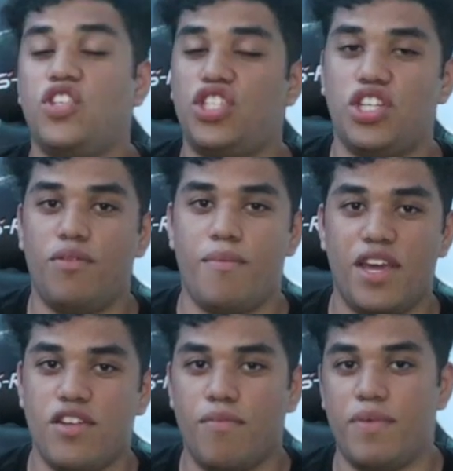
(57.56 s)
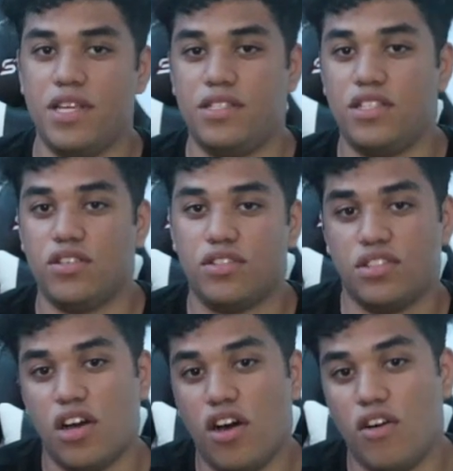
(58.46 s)
should have made your PC
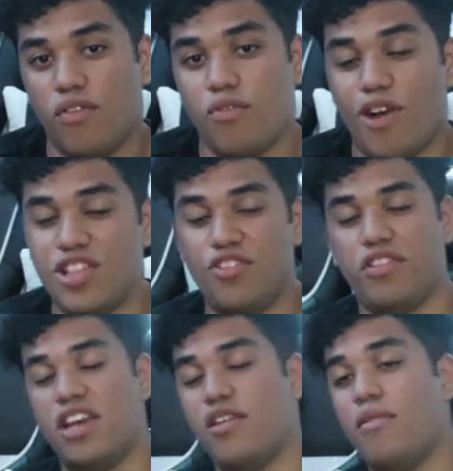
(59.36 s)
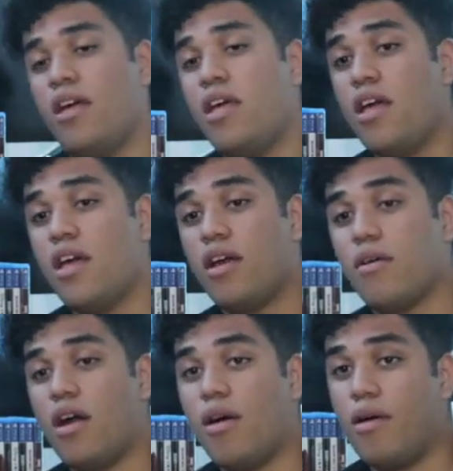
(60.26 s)
yourself. Why did you get
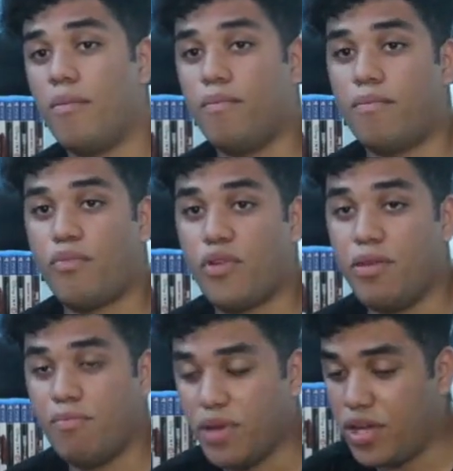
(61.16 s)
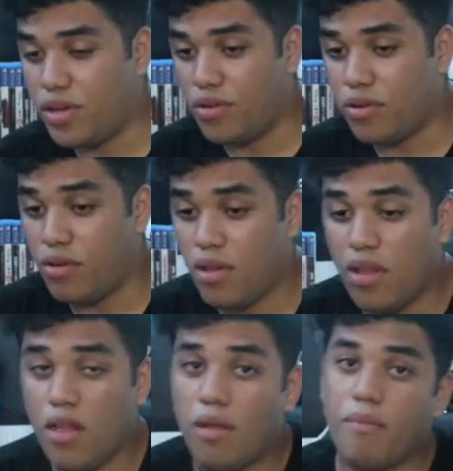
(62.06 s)
a pre-built?
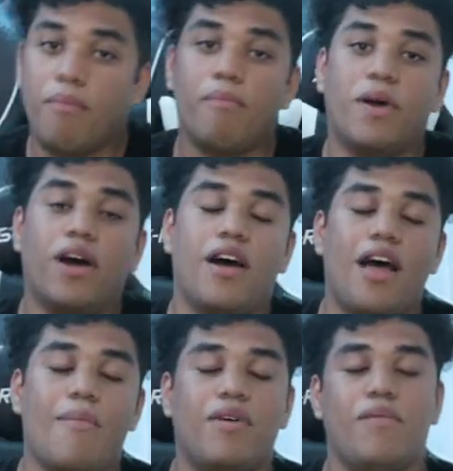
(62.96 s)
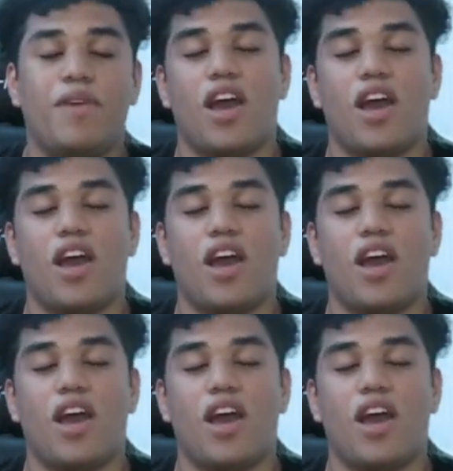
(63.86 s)
But I'm gonna be